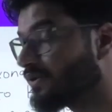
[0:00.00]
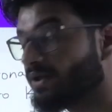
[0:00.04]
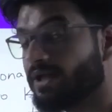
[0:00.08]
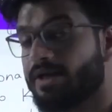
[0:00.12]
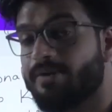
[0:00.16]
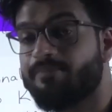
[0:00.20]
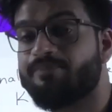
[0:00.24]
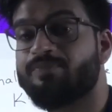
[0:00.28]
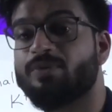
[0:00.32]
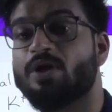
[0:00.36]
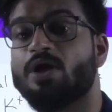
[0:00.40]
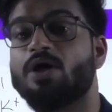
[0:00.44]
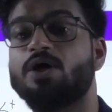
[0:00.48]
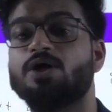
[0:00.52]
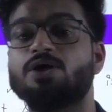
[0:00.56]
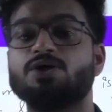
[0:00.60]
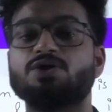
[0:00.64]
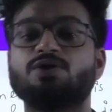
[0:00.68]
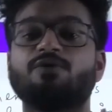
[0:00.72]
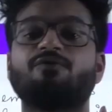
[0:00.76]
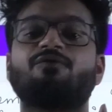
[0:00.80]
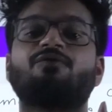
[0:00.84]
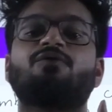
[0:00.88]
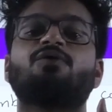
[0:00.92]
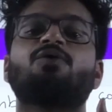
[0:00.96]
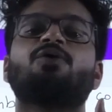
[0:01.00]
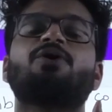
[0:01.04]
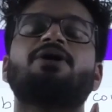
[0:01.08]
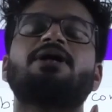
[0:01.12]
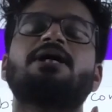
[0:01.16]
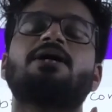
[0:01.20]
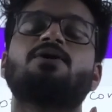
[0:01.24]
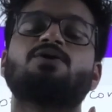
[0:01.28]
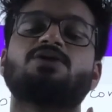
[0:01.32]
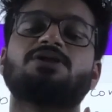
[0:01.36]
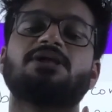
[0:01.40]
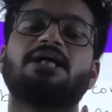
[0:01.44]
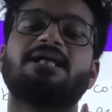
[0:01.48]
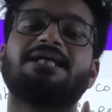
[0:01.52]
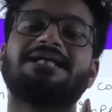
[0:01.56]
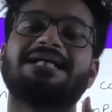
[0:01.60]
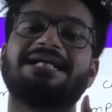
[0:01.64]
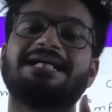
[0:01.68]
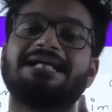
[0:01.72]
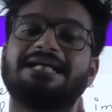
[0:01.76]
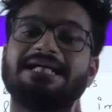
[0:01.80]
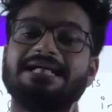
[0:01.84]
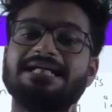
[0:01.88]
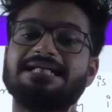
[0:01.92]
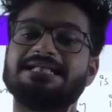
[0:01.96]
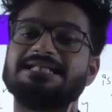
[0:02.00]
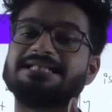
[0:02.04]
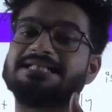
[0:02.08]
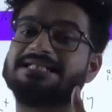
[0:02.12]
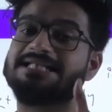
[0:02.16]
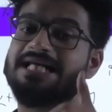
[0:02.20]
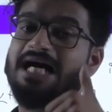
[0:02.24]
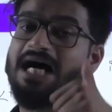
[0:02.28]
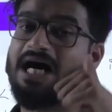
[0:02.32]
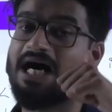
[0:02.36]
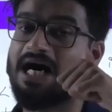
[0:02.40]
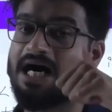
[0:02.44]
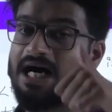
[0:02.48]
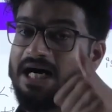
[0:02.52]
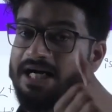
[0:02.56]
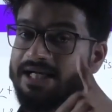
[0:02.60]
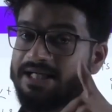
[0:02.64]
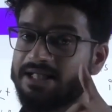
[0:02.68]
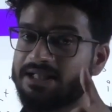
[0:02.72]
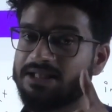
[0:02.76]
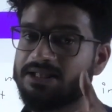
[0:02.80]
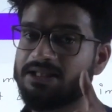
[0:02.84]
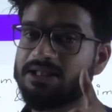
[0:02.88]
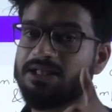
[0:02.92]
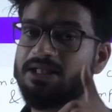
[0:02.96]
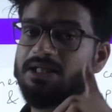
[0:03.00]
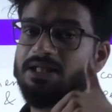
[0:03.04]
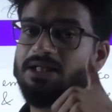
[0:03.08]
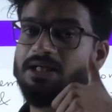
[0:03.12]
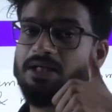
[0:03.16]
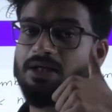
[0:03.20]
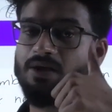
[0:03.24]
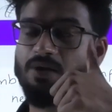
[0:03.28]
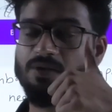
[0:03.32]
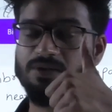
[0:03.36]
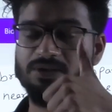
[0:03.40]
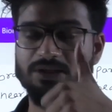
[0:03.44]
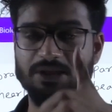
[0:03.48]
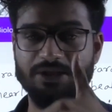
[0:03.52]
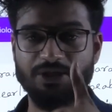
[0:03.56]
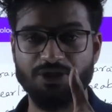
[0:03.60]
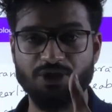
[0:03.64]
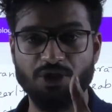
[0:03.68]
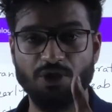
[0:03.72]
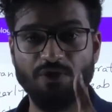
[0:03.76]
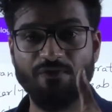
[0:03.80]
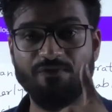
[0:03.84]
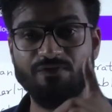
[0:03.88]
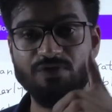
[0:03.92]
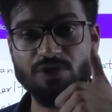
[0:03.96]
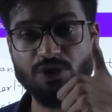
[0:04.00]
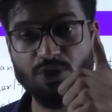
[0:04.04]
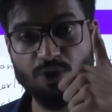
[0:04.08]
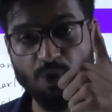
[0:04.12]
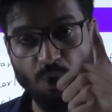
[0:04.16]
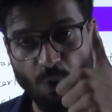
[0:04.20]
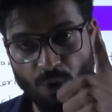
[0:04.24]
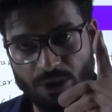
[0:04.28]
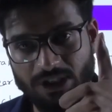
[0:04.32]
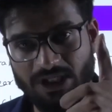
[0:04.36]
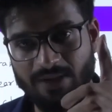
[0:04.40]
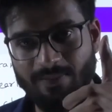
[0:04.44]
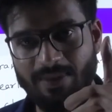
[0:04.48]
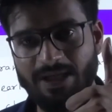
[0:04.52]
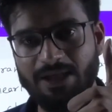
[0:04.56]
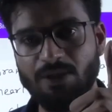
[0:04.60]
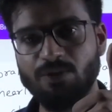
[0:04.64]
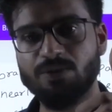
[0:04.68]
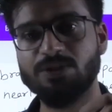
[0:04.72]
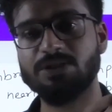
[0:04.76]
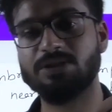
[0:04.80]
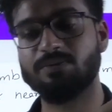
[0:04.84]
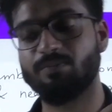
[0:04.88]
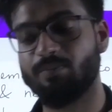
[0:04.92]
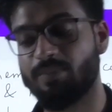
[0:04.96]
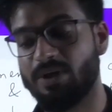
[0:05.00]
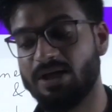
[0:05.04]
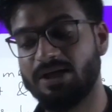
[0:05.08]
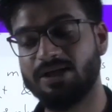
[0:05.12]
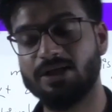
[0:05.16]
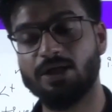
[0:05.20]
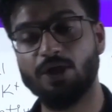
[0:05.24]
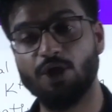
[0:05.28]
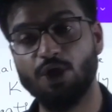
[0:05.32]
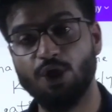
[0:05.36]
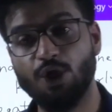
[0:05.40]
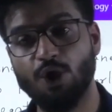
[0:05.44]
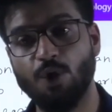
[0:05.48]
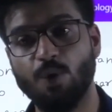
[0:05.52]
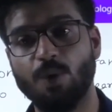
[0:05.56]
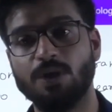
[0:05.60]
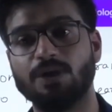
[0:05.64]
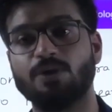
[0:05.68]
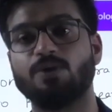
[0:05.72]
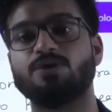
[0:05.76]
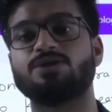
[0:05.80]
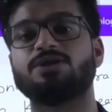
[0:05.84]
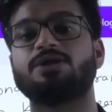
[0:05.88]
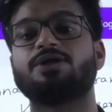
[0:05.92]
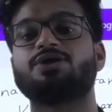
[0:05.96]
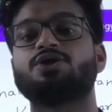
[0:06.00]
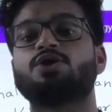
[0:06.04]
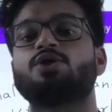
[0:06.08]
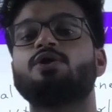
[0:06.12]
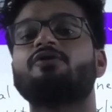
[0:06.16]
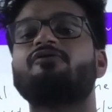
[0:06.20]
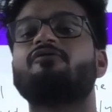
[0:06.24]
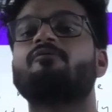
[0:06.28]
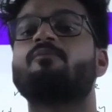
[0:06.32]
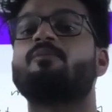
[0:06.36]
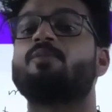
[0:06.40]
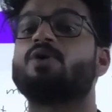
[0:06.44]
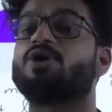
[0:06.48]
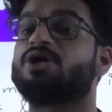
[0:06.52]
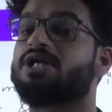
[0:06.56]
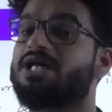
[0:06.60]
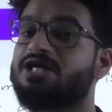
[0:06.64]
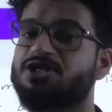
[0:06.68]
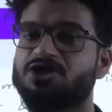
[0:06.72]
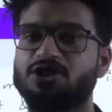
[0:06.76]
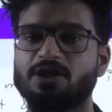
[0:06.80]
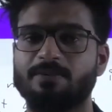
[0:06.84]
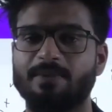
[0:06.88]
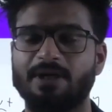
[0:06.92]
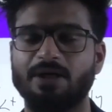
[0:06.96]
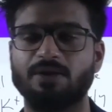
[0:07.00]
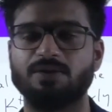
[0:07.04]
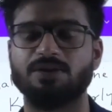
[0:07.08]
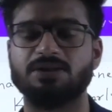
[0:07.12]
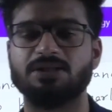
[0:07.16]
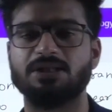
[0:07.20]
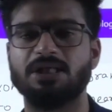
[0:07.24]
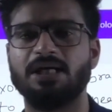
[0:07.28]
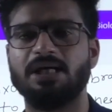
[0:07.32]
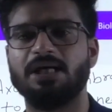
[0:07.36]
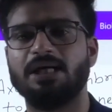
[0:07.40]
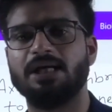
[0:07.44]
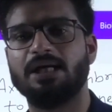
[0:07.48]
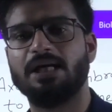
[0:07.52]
Okay. So fluid outside contains higher concentration of sodium ions, but lower concentration of potassium ions.